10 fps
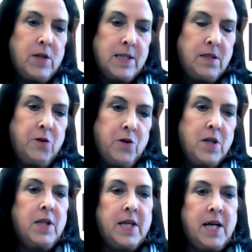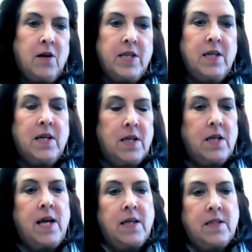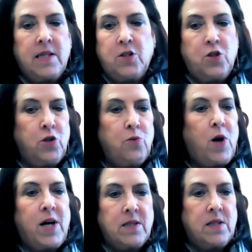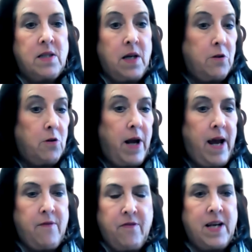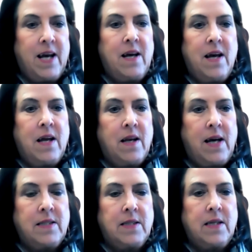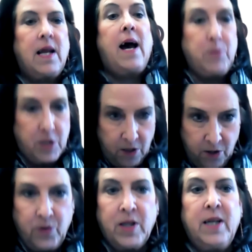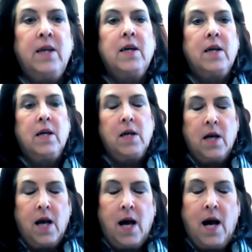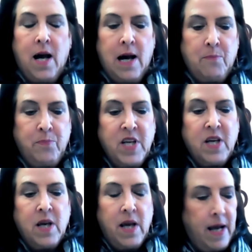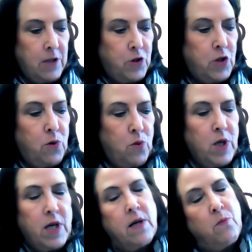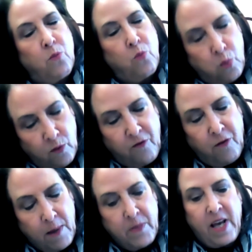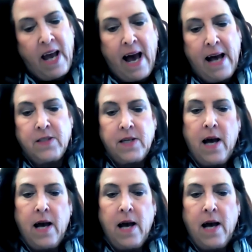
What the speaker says: to us here in Clay County and said, do you want the other half? And I said, absolutely. And so from that,